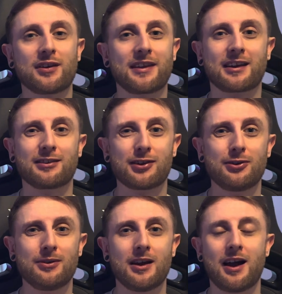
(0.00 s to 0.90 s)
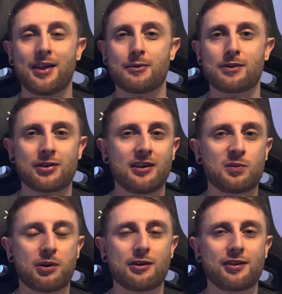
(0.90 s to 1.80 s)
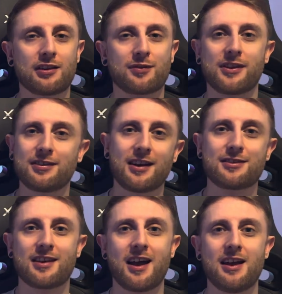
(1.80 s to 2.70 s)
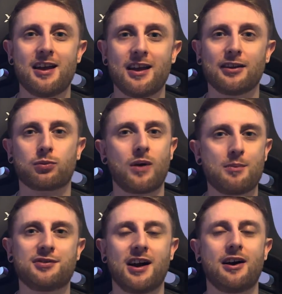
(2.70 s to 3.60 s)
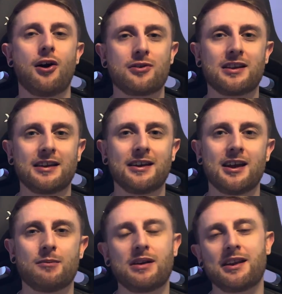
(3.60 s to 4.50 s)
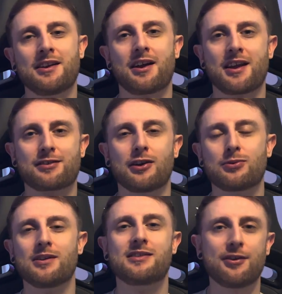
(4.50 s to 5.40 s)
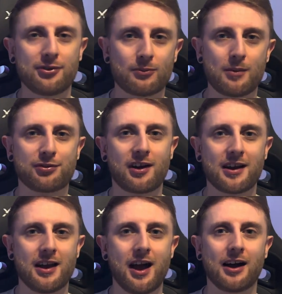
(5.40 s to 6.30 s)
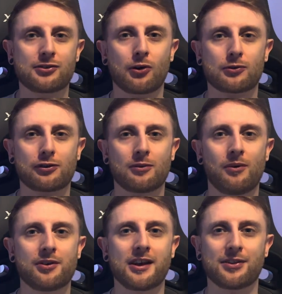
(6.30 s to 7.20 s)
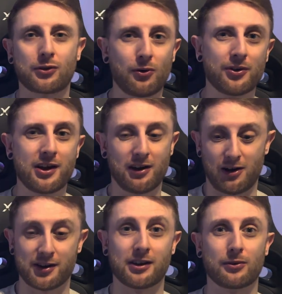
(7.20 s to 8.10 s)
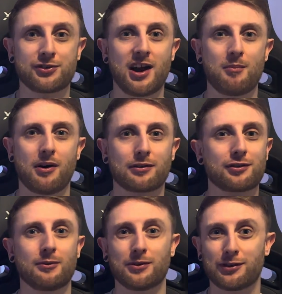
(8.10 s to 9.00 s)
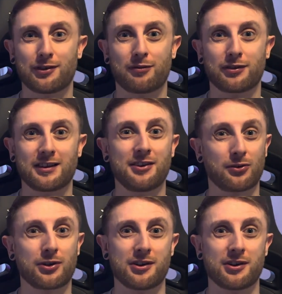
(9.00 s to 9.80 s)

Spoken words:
they could do, and the returns process for this headset is web chat only, meaning I'll have to go to a different website and talk to someone in the corner on a little chat box, which is obviously not good